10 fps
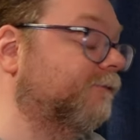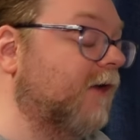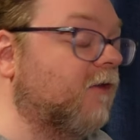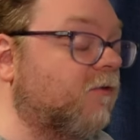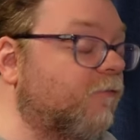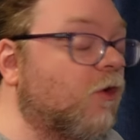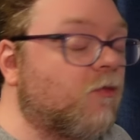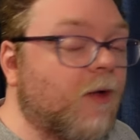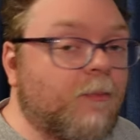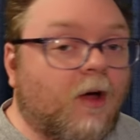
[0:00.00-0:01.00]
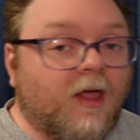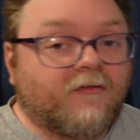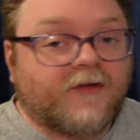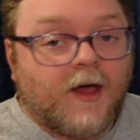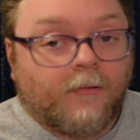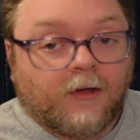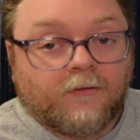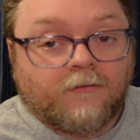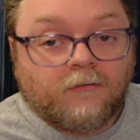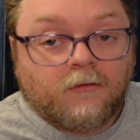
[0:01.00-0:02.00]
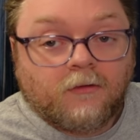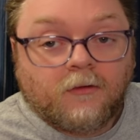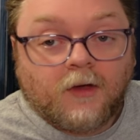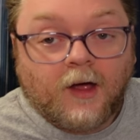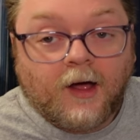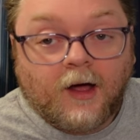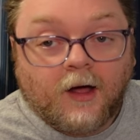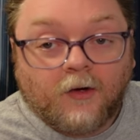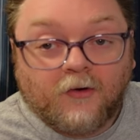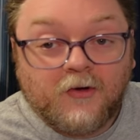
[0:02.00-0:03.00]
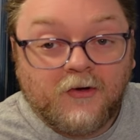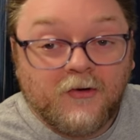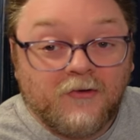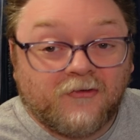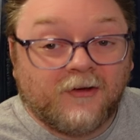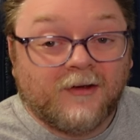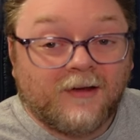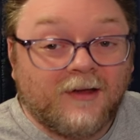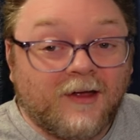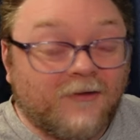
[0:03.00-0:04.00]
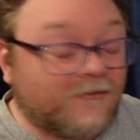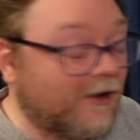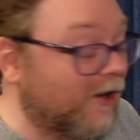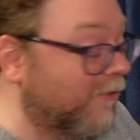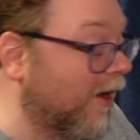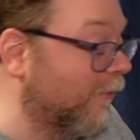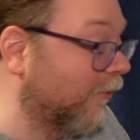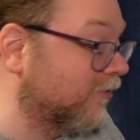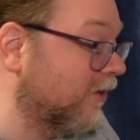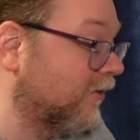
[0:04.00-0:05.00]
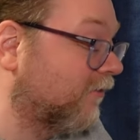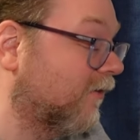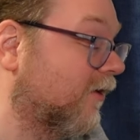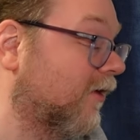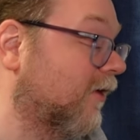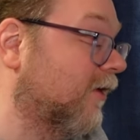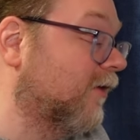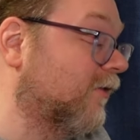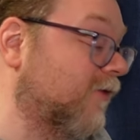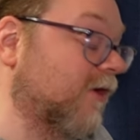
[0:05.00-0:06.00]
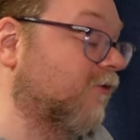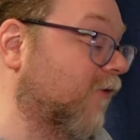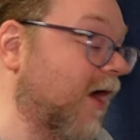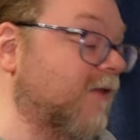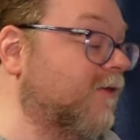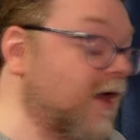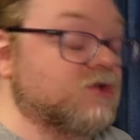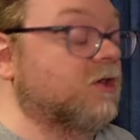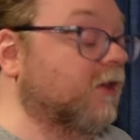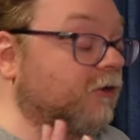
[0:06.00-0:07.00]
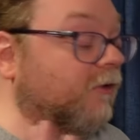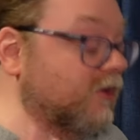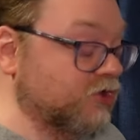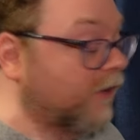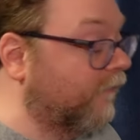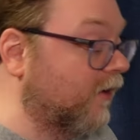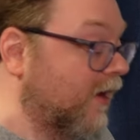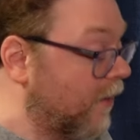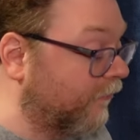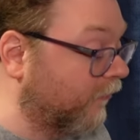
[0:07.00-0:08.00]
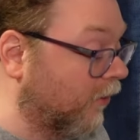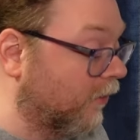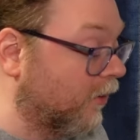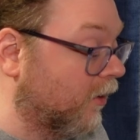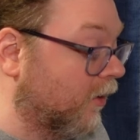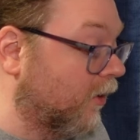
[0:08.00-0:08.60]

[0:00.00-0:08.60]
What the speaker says: That's voiced by Paul F. Tompkins, who's a stand-up comic, which I just think is great. They literally just did an episode